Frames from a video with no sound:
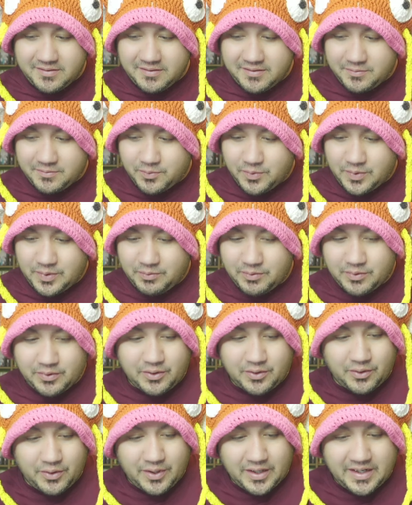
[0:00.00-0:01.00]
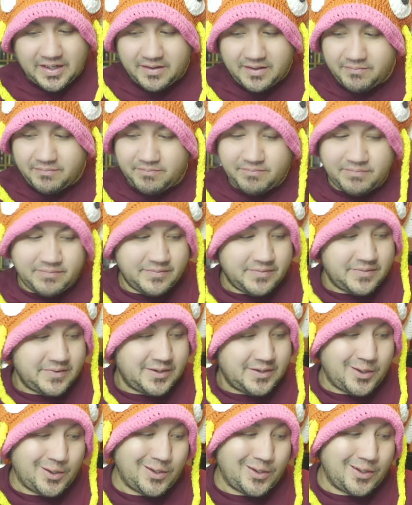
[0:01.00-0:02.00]
We will go ahead and
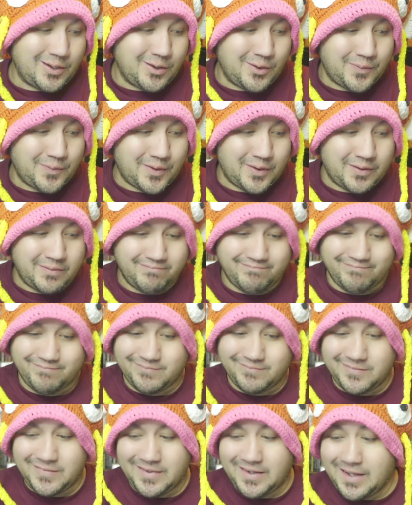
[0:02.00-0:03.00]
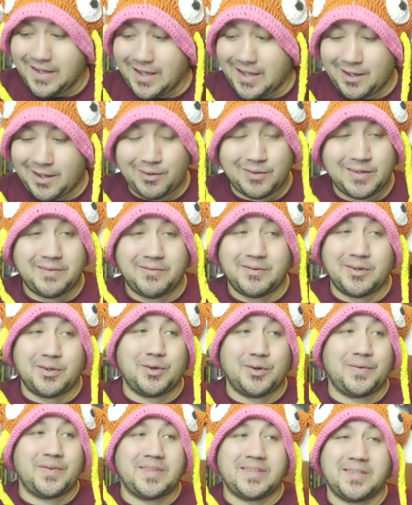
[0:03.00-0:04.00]
turn it over. I don't even know
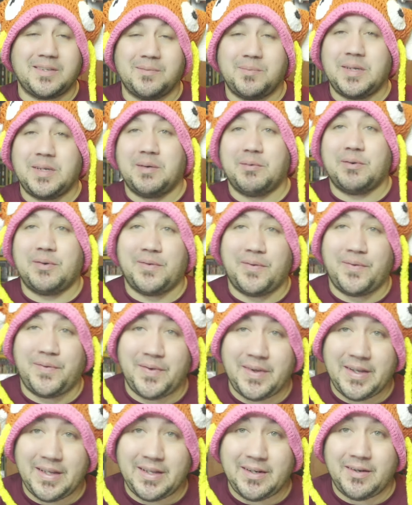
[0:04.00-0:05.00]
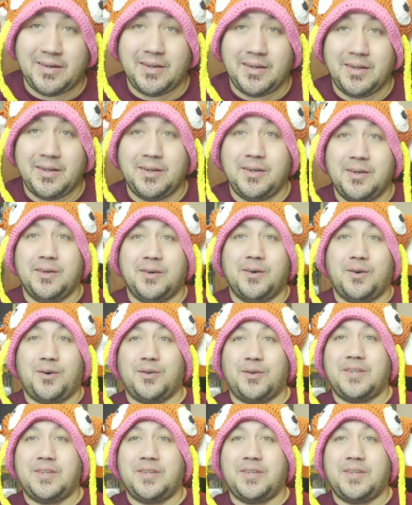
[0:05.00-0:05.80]
if it's going to be able to fit on the